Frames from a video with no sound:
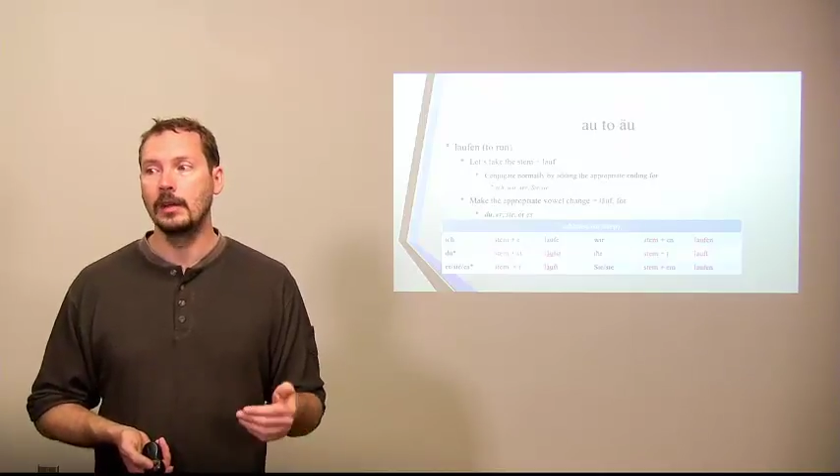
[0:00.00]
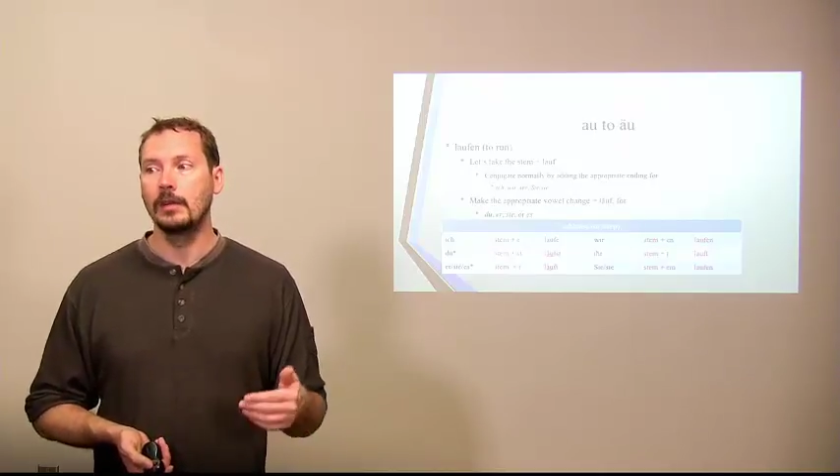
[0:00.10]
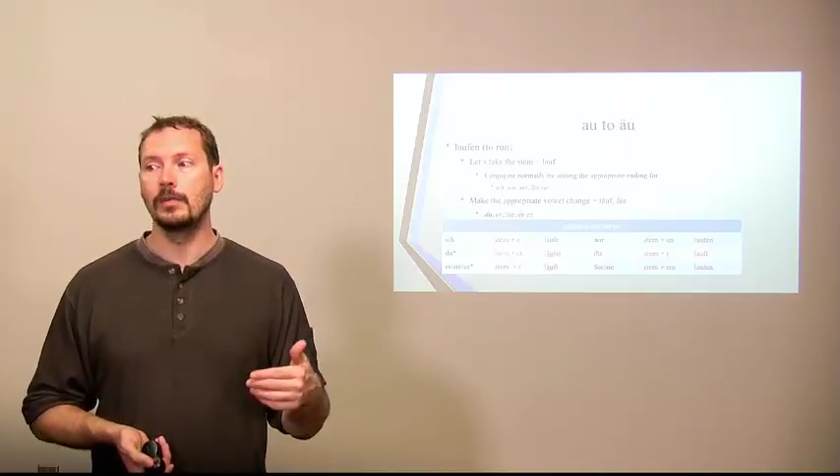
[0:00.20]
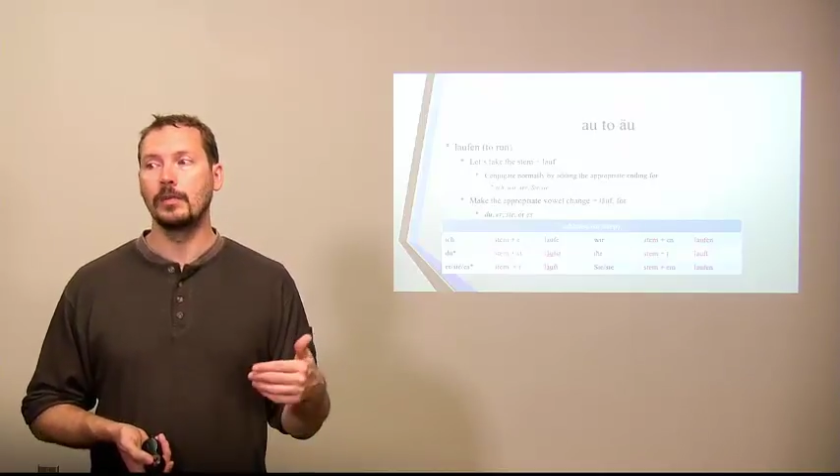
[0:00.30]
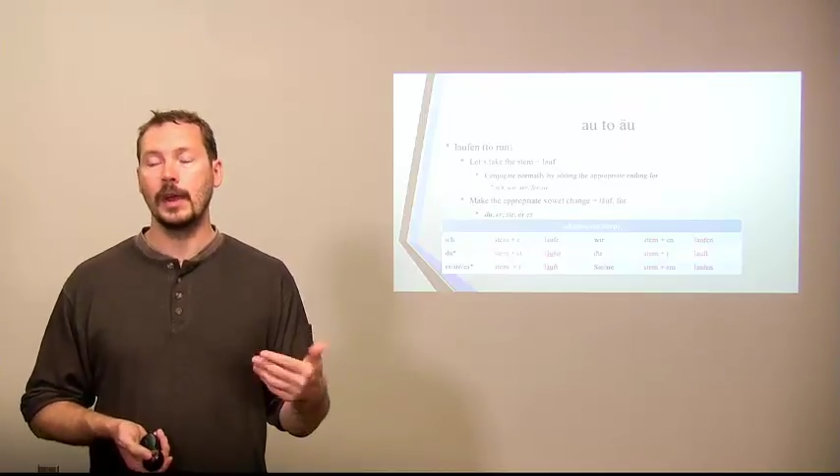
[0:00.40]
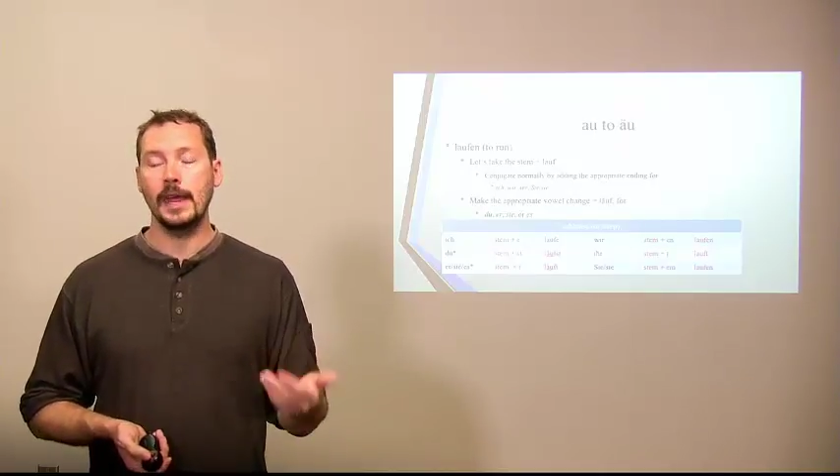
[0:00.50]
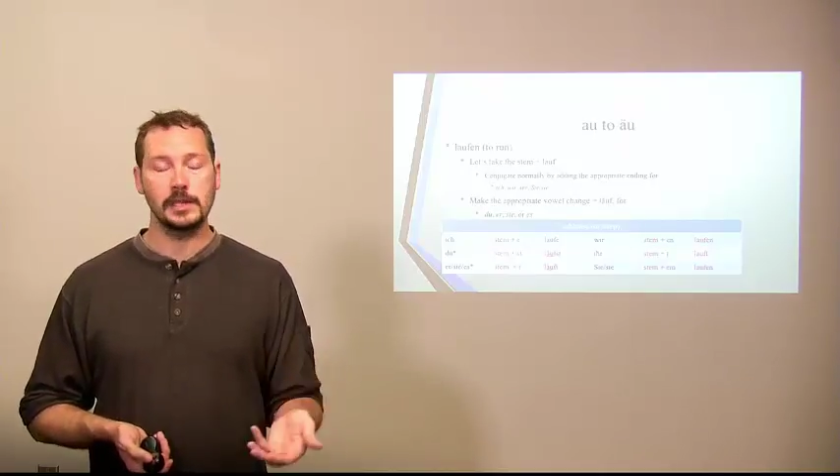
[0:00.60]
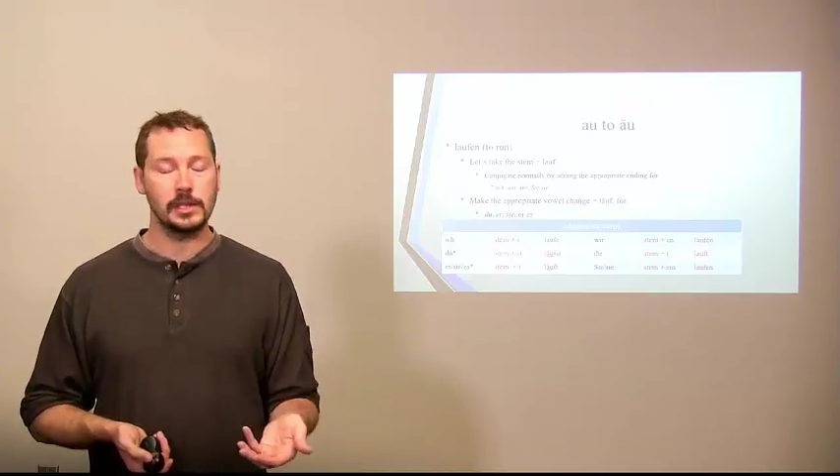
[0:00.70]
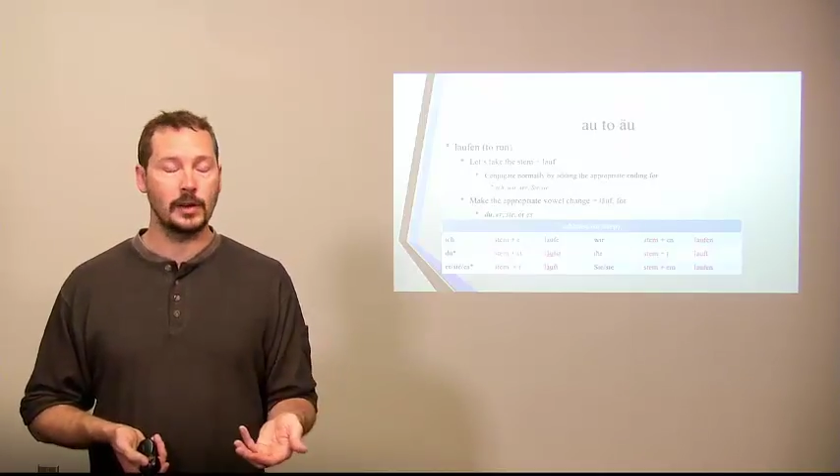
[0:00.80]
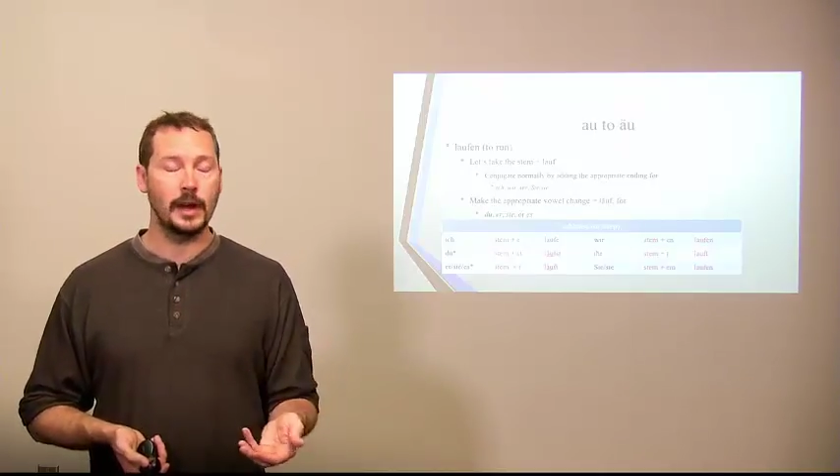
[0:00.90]
for sie
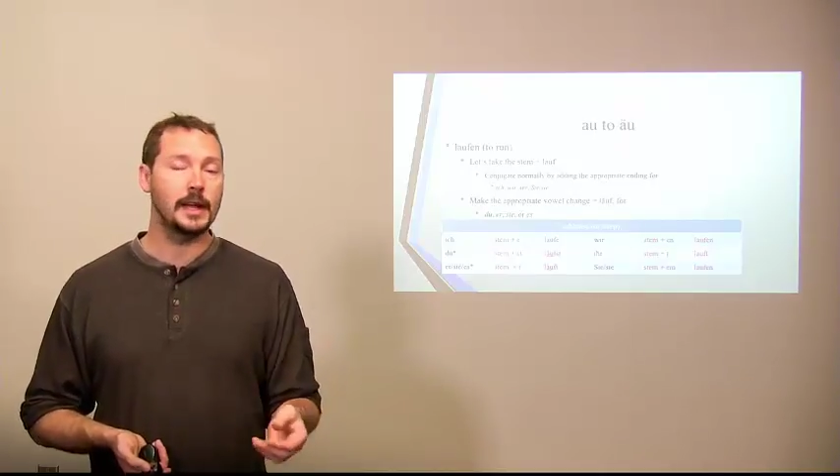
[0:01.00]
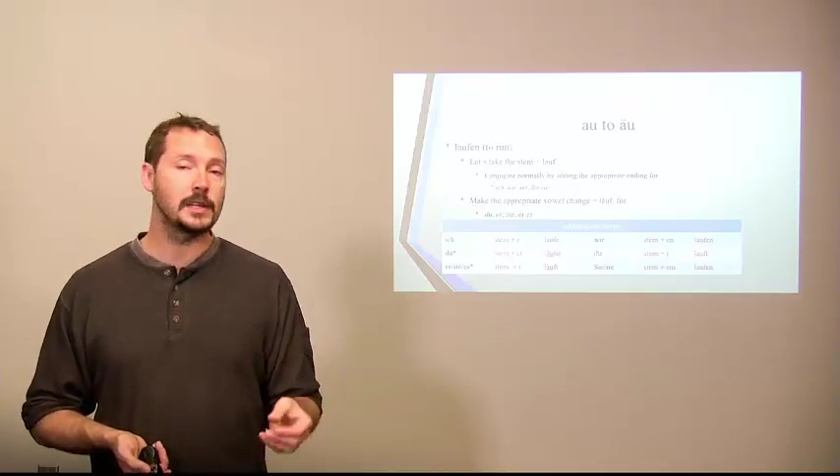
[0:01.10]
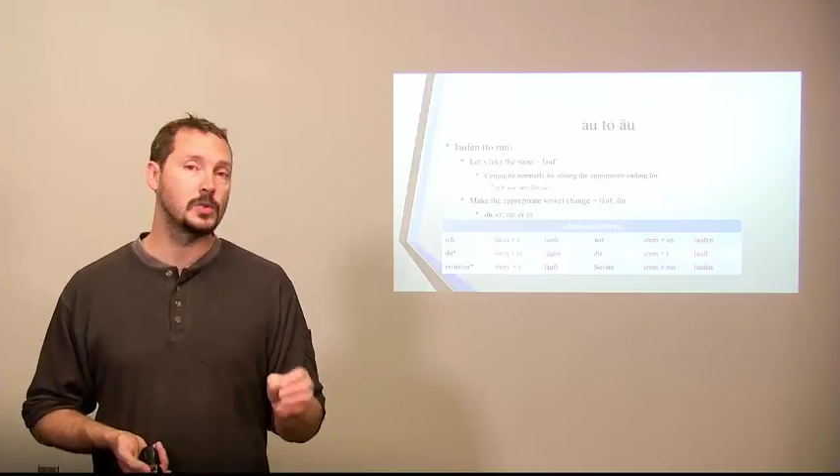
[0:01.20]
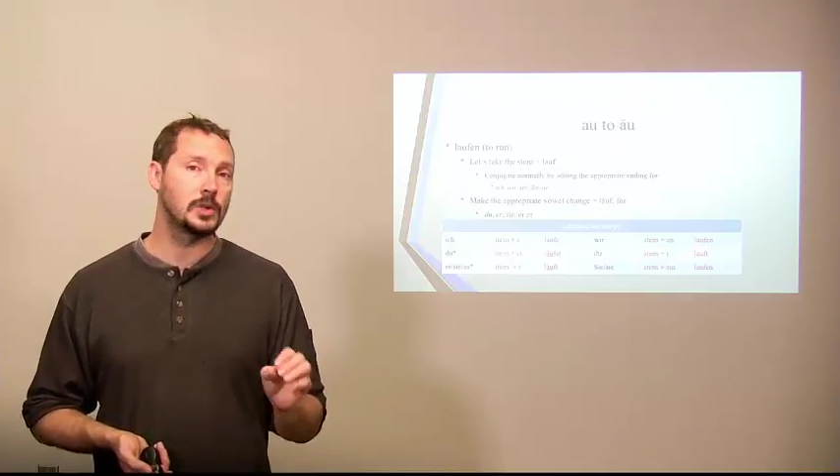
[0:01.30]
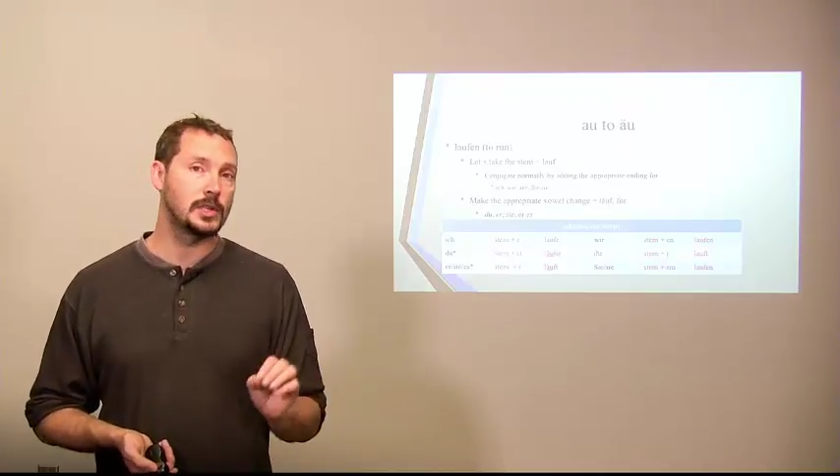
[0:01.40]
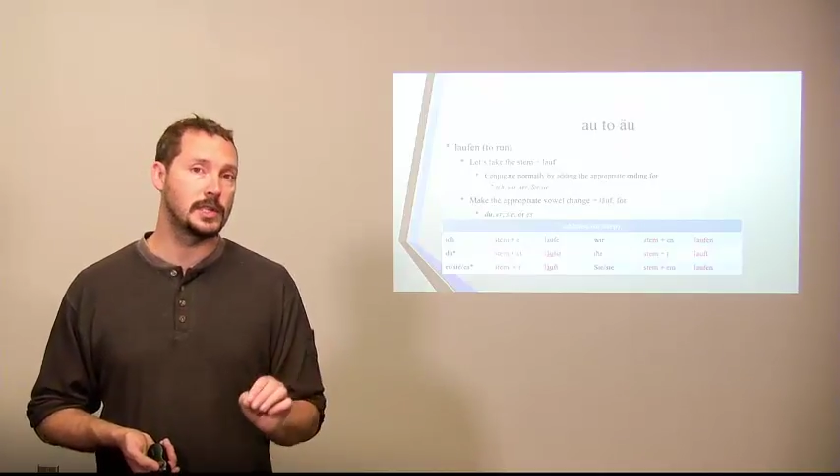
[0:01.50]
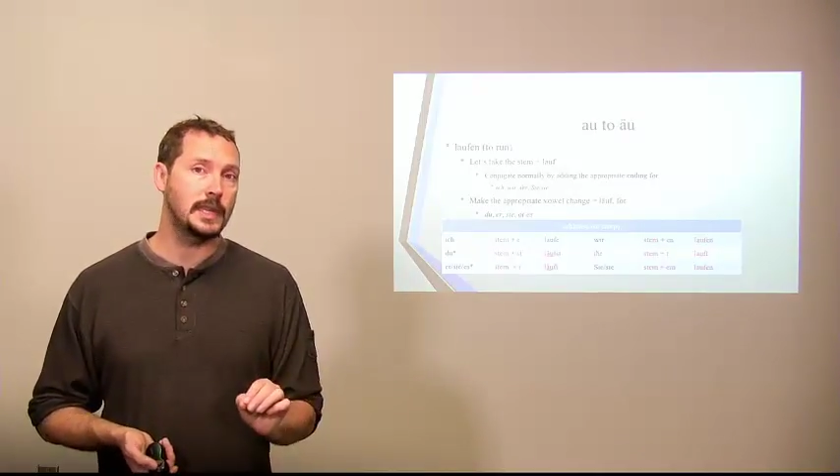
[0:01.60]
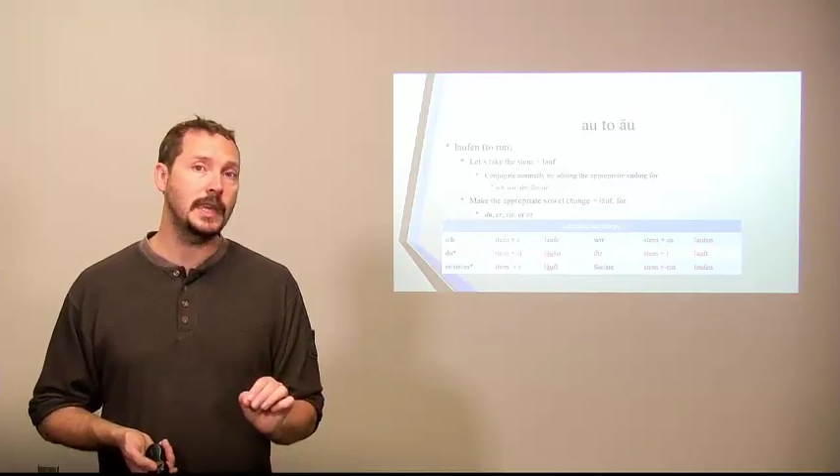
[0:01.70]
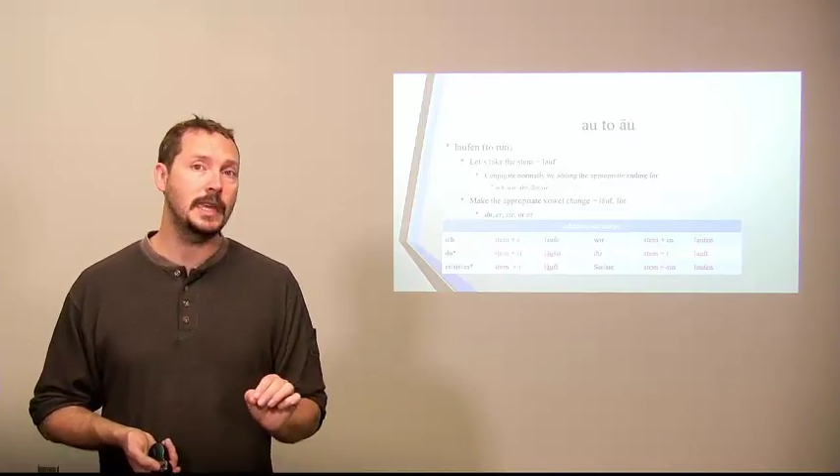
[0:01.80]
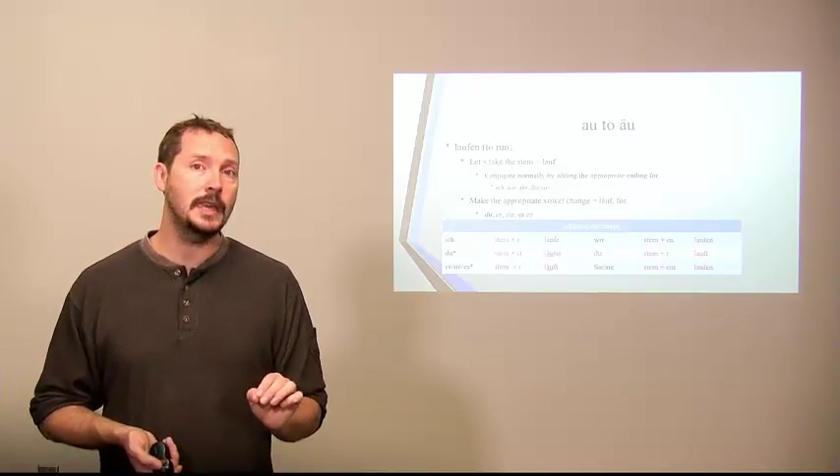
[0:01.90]
or s, which is
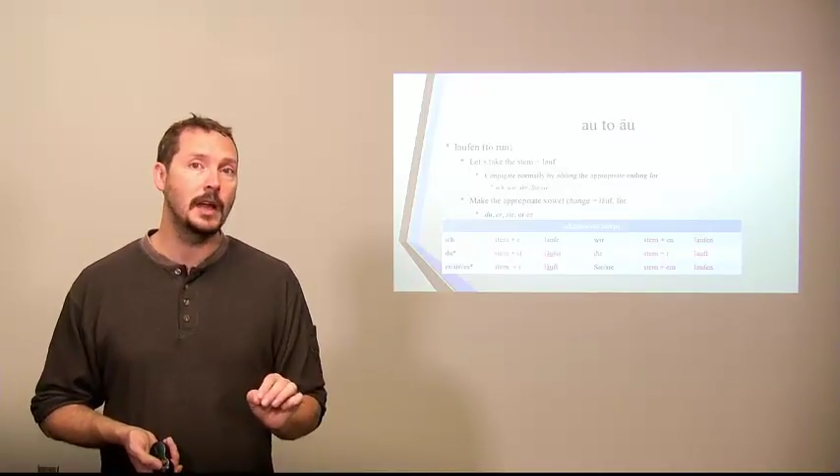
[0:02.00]
t,